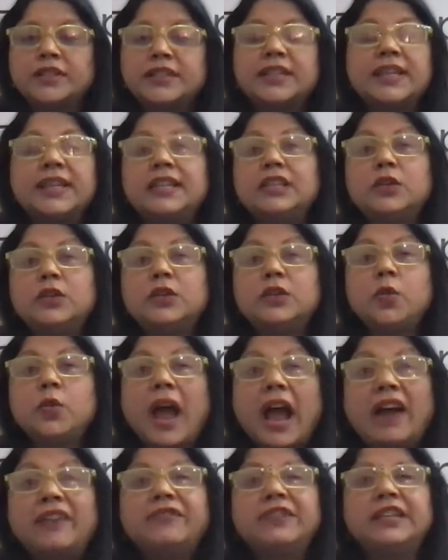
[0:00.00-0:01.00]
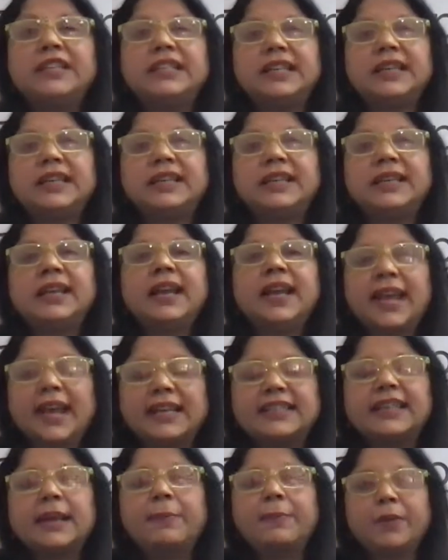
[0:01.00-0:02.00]
thinks you haven't done
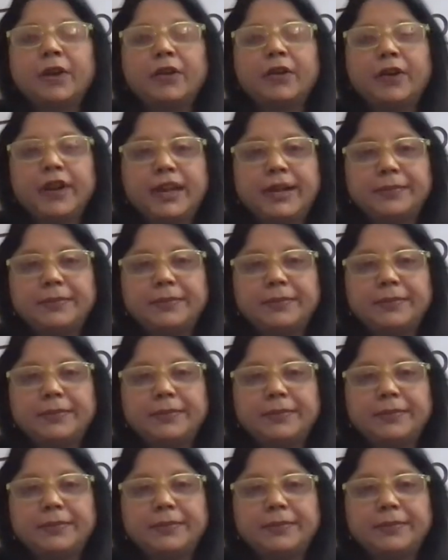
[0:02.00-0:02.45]
exemplary.